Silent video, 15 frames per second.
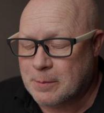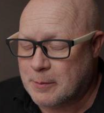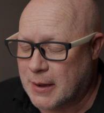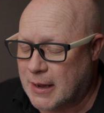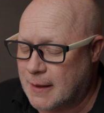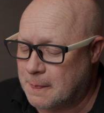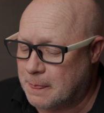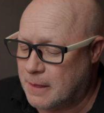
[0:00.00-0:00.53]

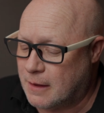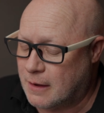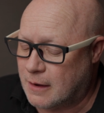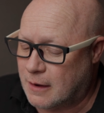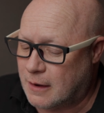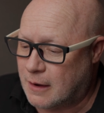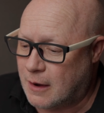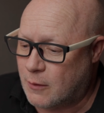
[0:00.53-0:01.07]
But
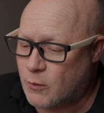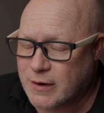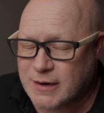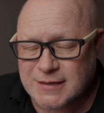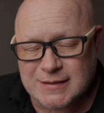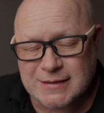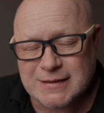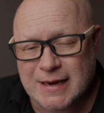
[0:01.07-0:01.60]
I want
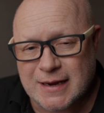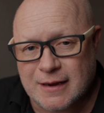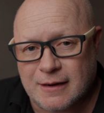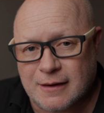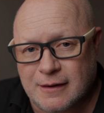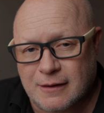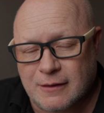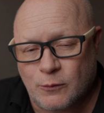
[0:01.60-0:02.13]
to see it